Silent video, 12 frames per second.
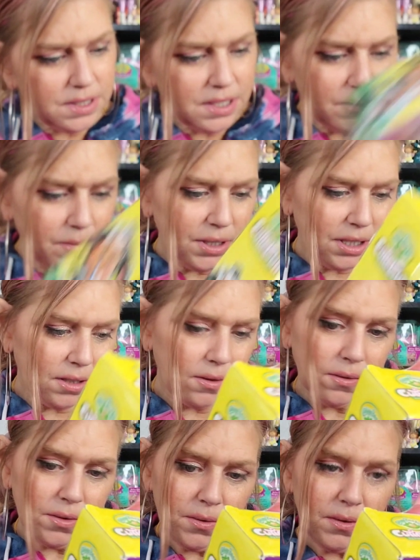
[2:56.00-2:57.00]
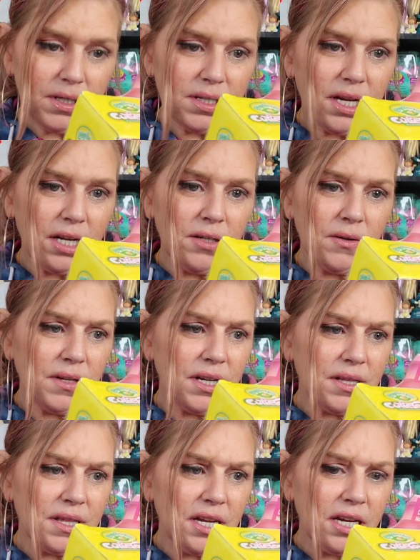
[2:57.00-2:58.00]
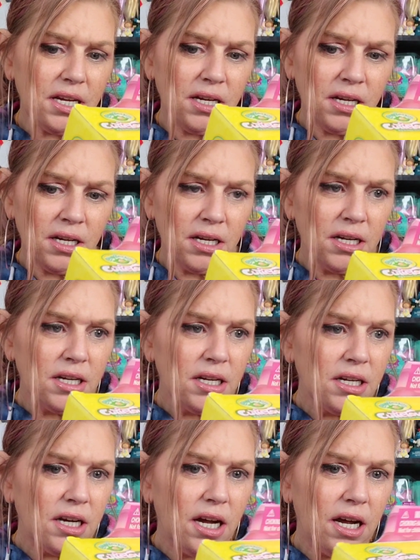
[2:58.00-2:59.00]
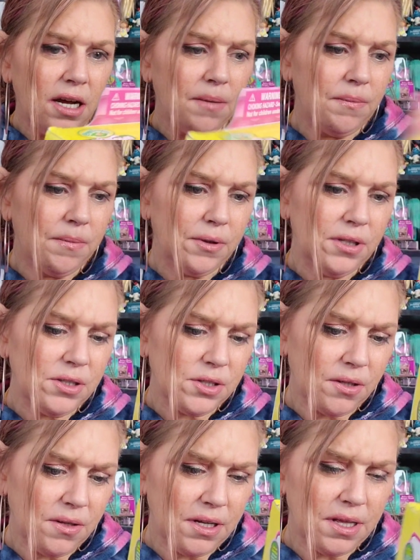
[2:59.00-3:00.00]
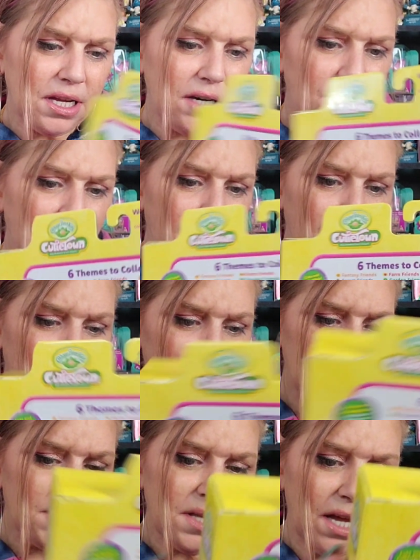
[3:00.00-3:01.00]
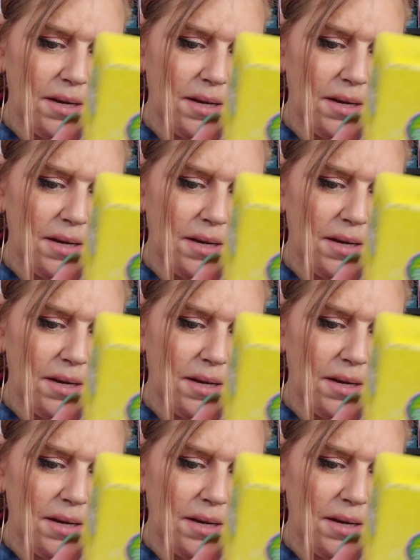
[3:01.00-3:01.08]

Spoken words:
Is it Wicked Cool Toys? I know that they, I'm pretty sure that they're the ones